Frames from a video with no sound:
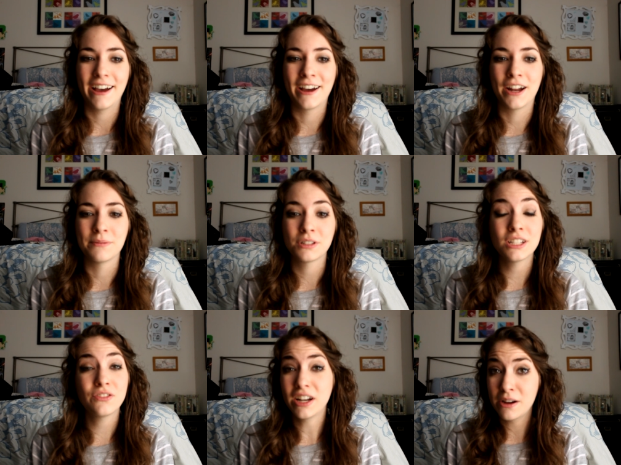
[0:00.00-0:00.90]
Um, so
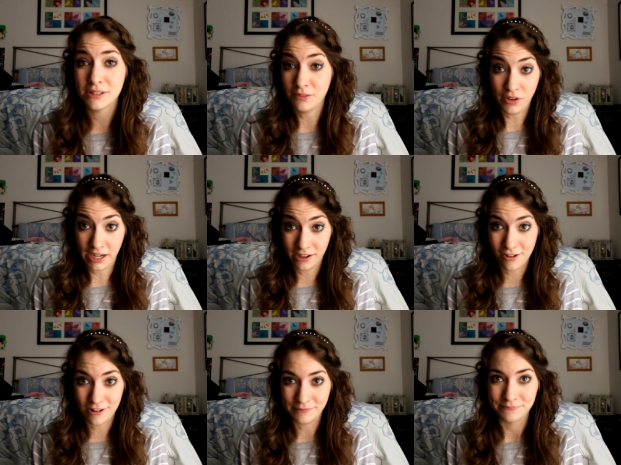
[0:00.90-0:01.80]
this video wasn't funny at
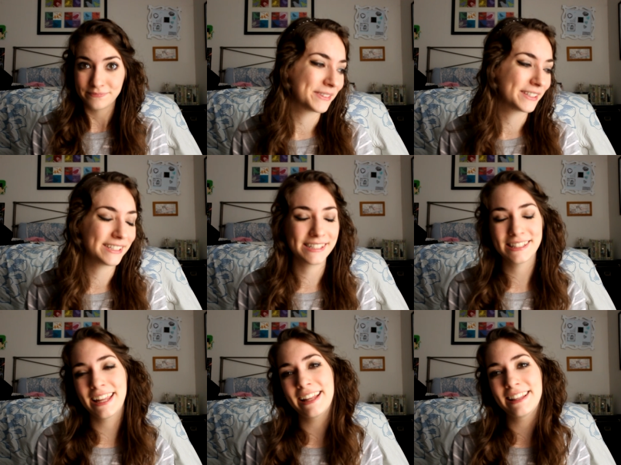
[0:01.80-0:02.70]
all. So this
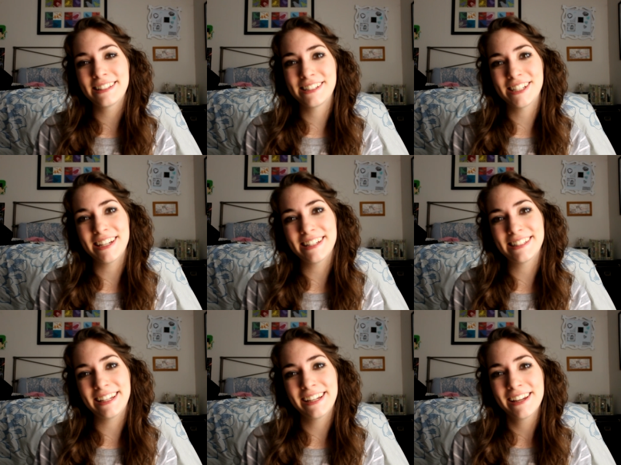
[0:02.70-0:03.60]
is Leila's
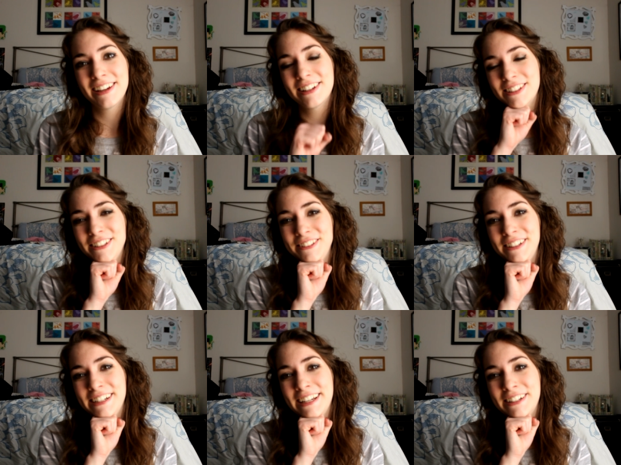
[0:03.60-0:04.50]
cheesy
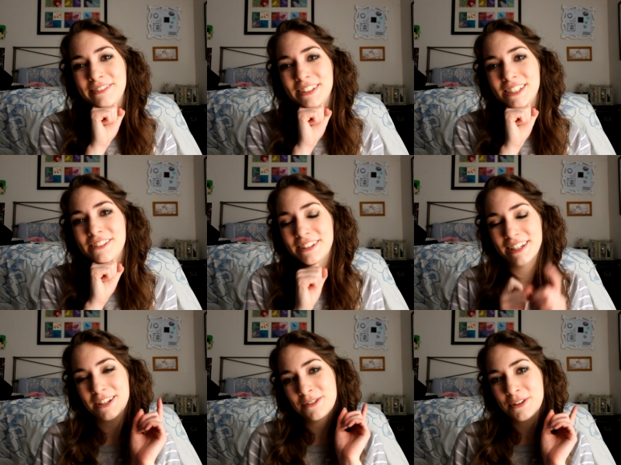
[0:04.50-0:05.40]
two-year anniversary
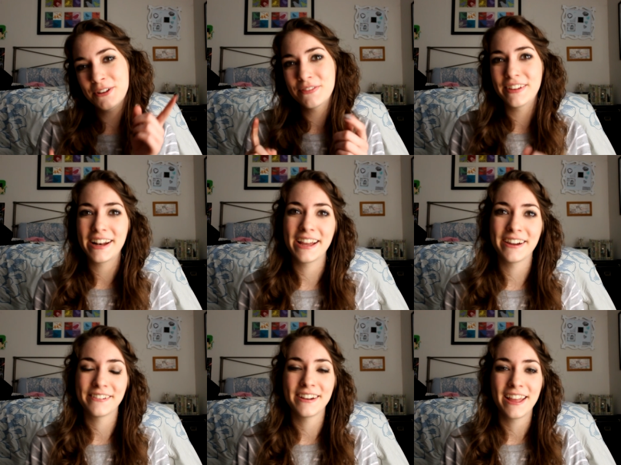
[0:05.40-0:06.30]
YouTube
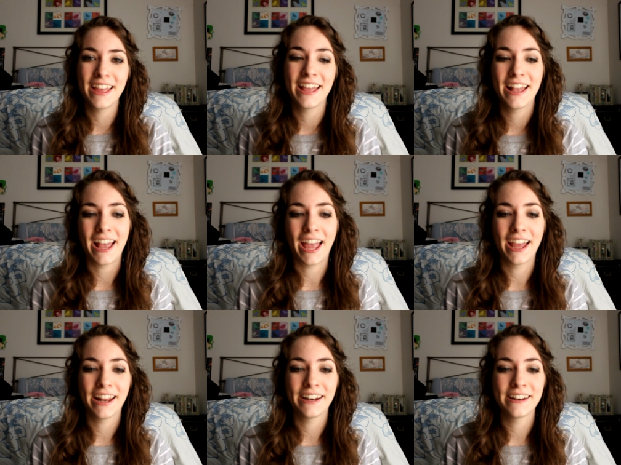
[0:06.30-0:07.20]
video,
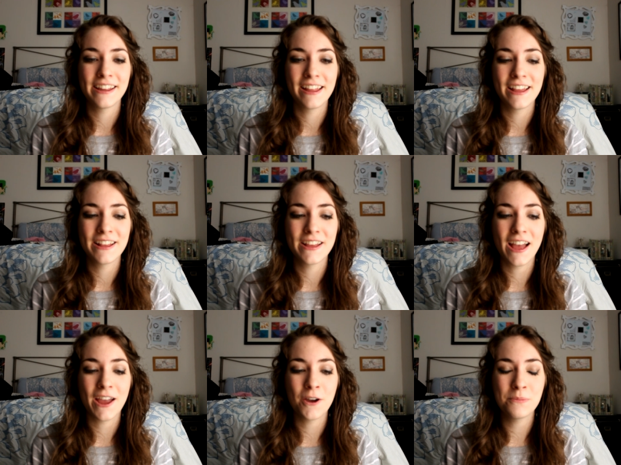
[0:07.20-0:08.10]
and
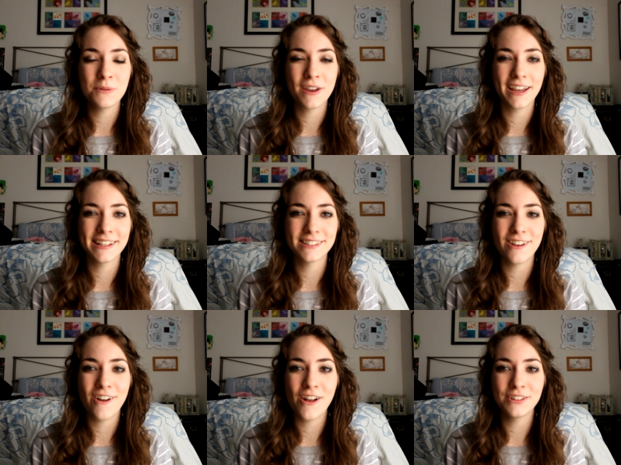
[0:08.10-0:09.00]
I hope you guys
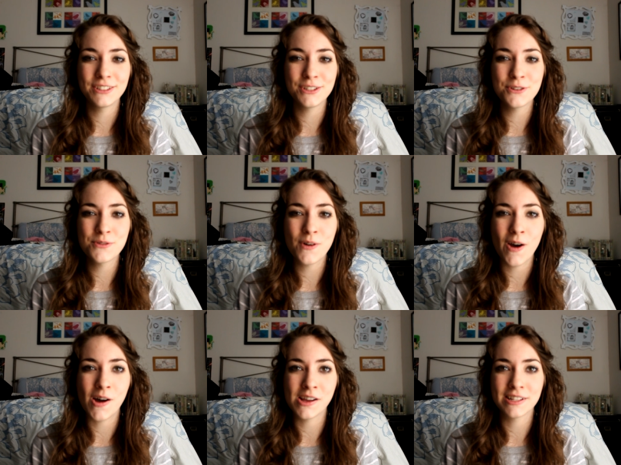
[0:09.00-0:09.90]
all do
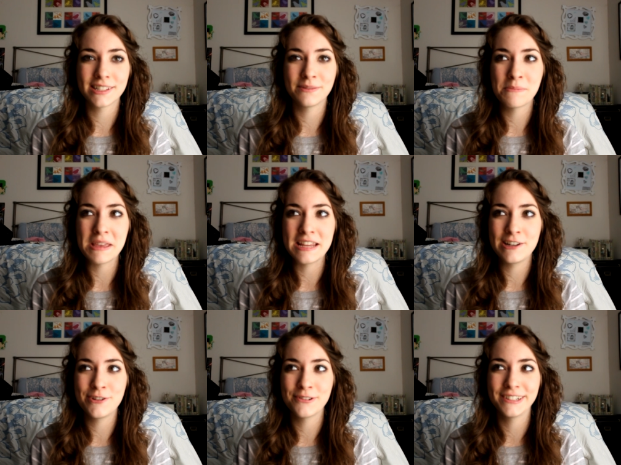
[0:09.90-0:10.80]
awesome
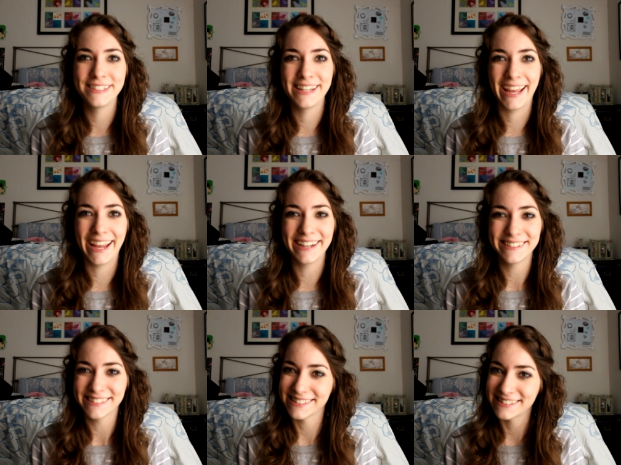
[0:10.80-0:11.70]
in your
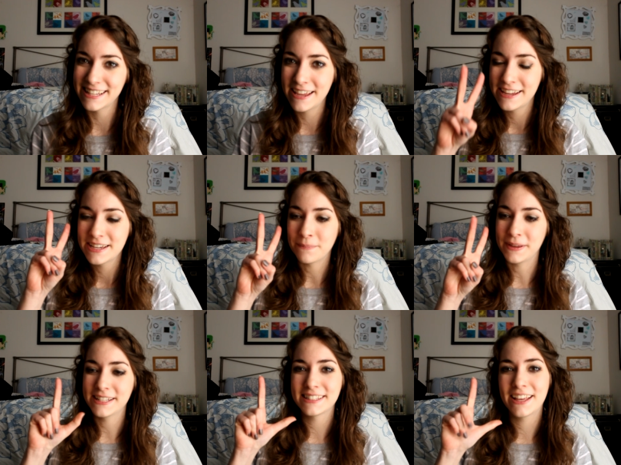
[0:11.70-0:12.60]
days.
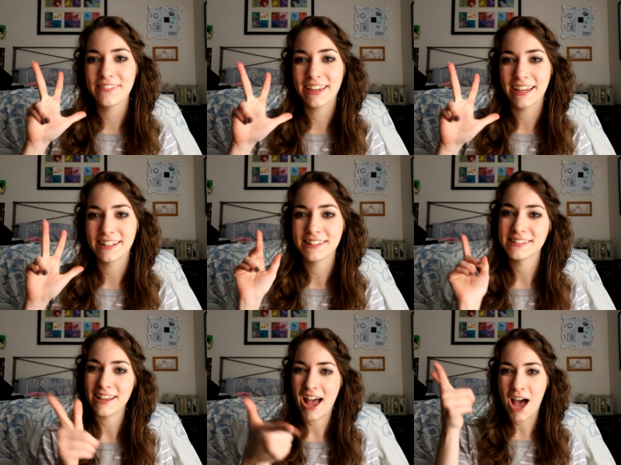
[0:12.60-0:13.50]
Peace, love, and
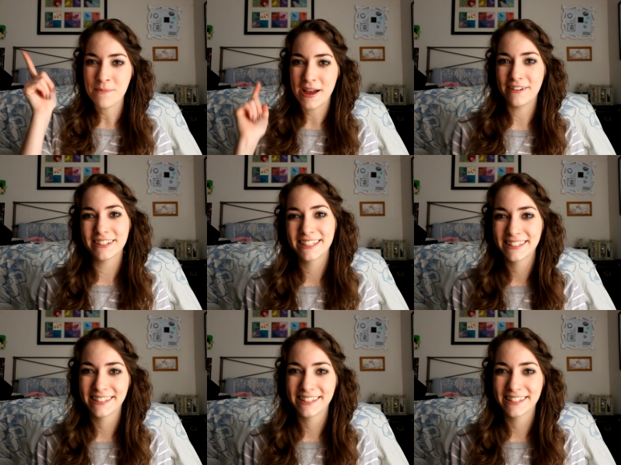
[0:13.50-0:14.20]
kittens. I'm out.